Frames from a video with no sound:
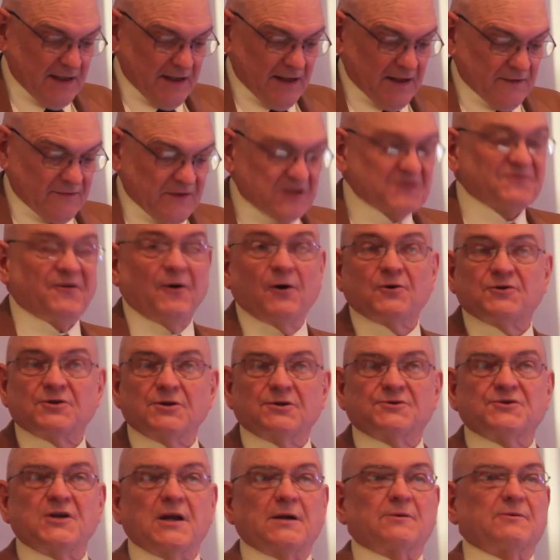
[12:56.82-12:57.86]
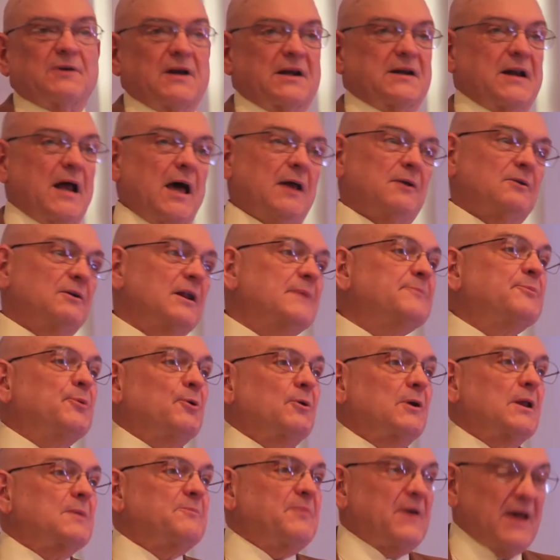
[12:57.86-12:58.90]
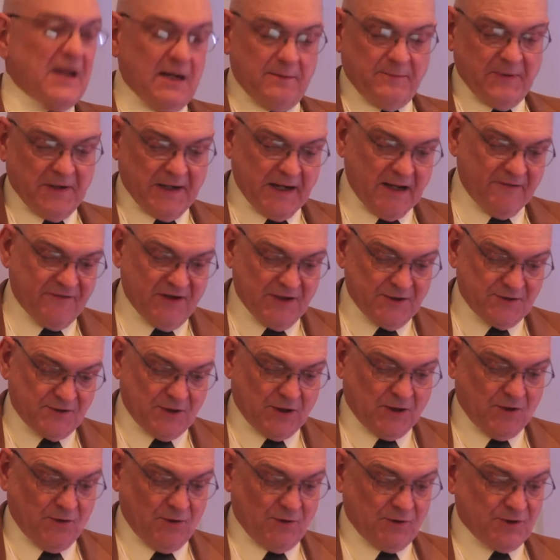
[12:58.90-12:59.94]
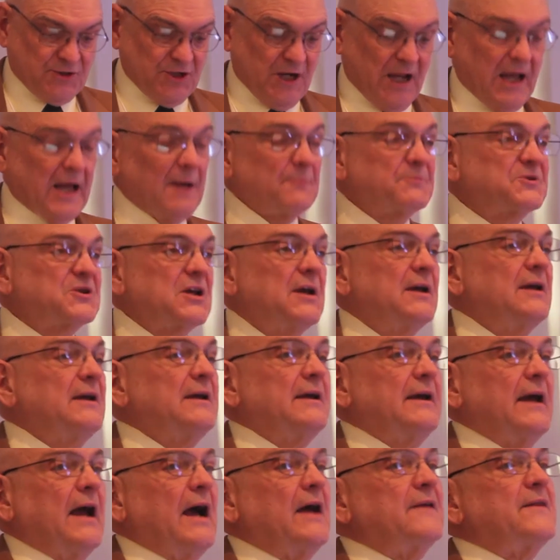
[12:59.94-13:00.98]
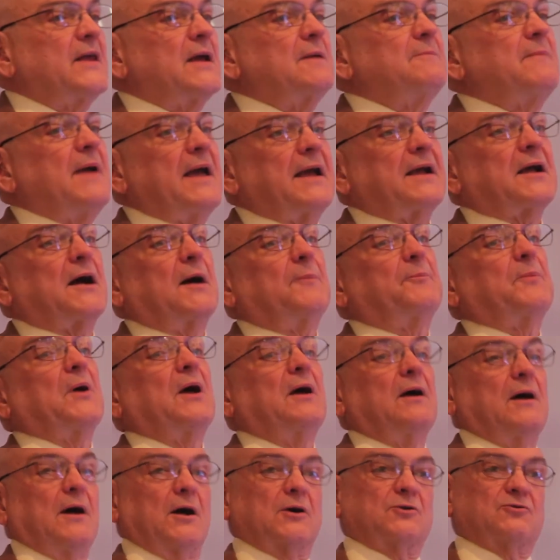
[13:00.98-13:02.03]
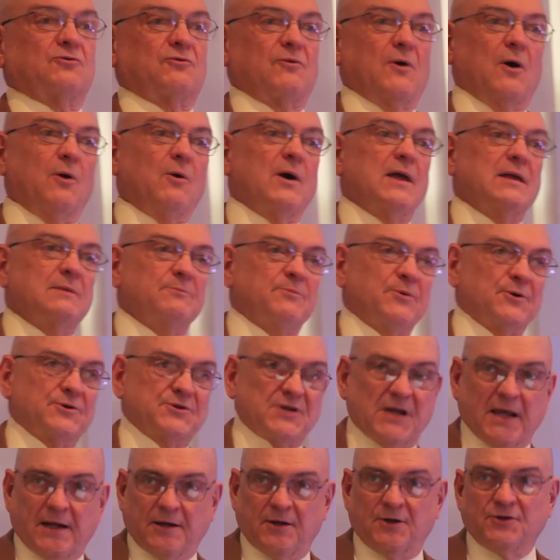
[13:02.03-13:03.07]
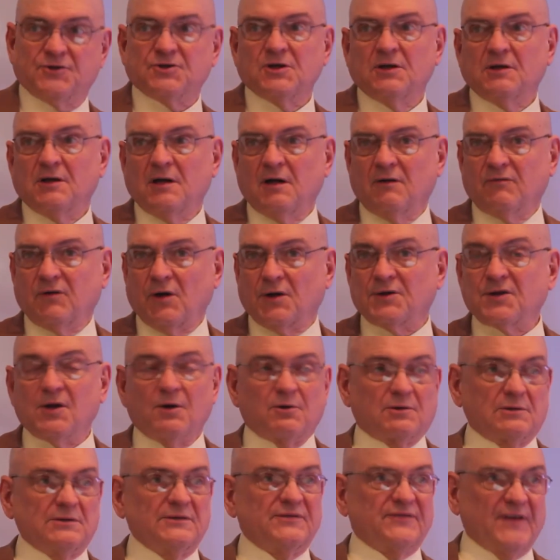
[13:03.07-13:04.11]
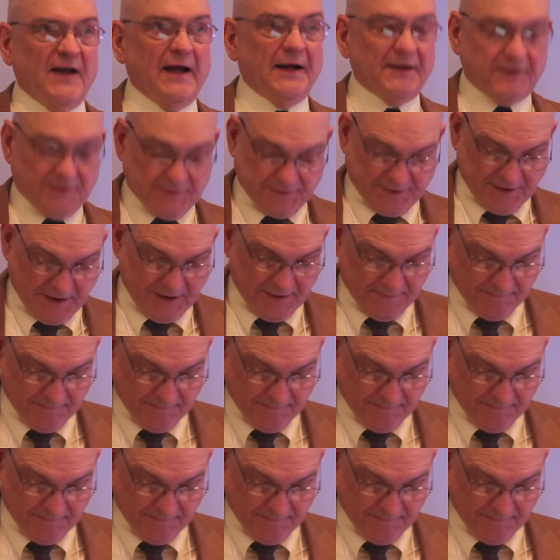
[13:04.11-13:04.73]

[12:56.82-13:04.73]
These folks are generally not only poorly paid, but have insecure jobs, and they make up a growing percentage of our total faculty.